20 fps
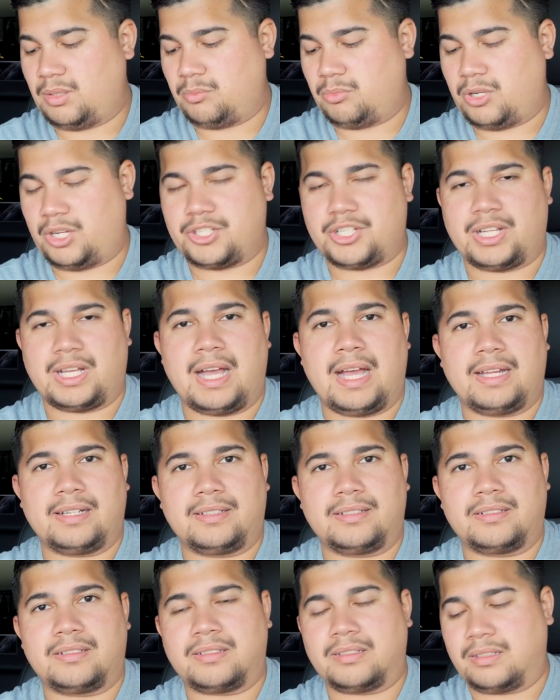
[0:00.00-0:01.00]
Project
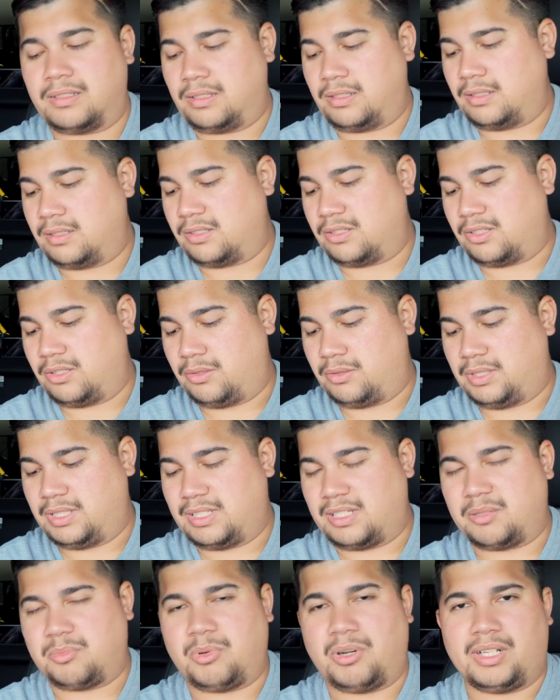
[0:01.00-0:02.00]
Highland. So
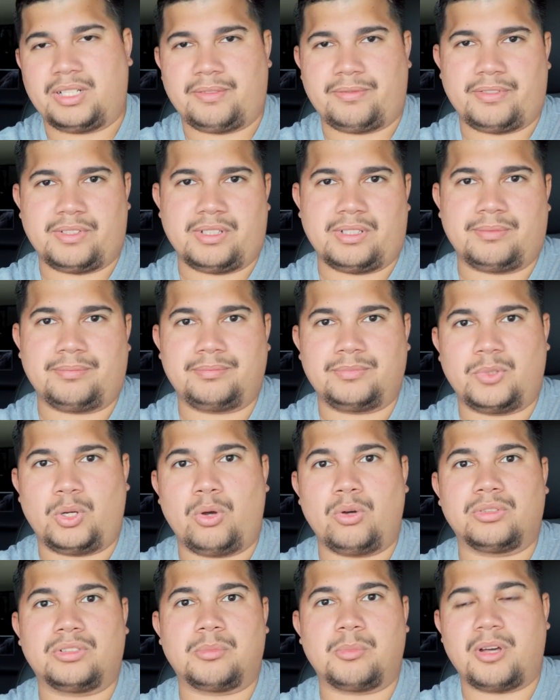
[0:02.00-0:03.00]
this is probably for the
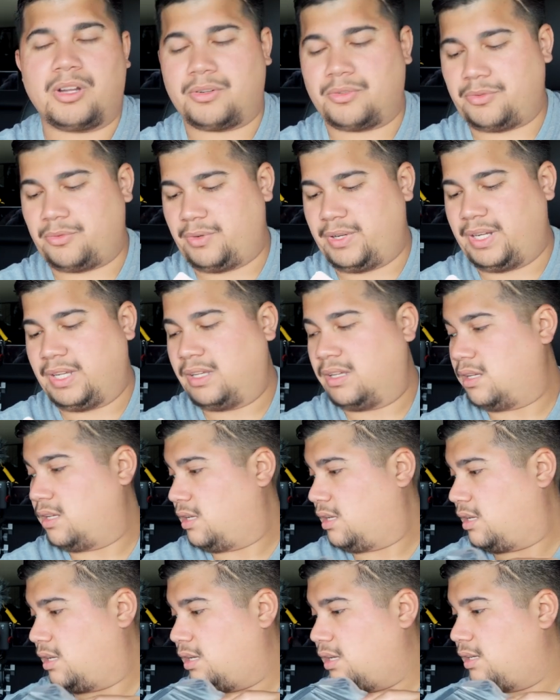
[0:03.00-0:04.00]
older Model 3
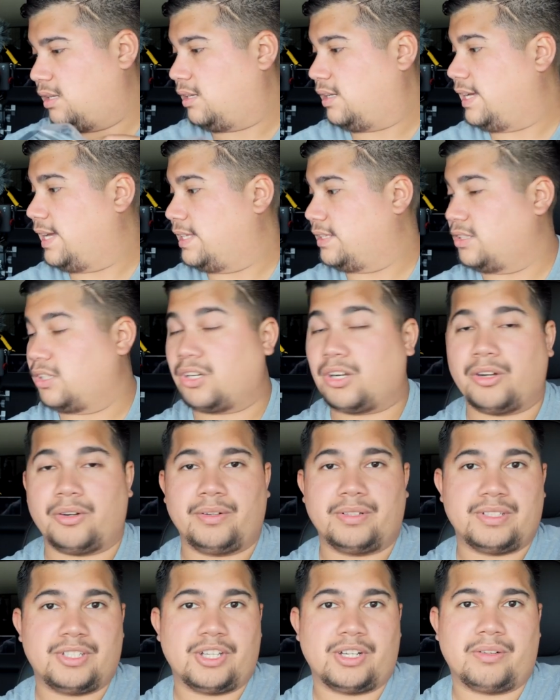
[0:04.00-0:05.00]
and the
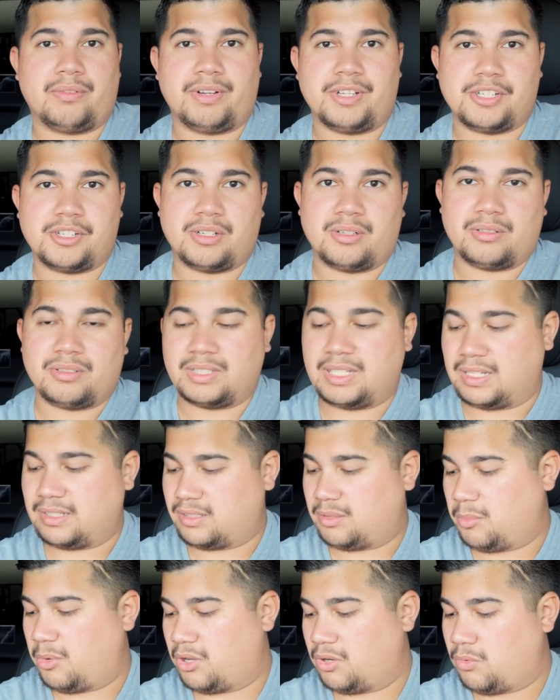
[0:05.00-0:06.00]
current generation
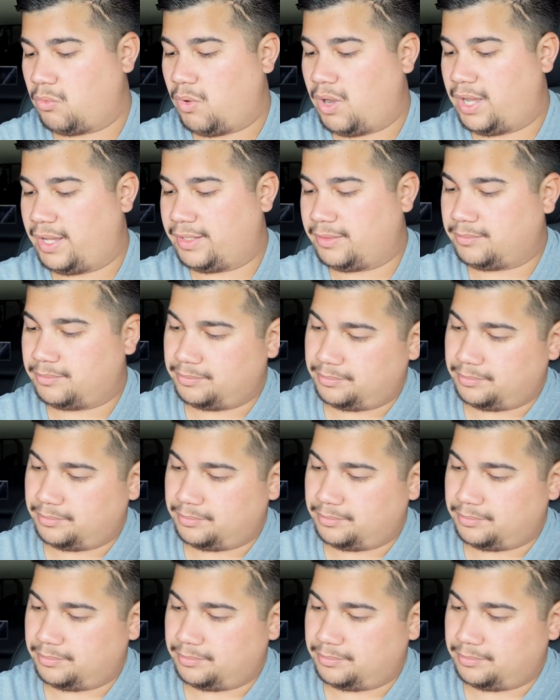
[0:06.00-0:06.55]
Tesla Model Y.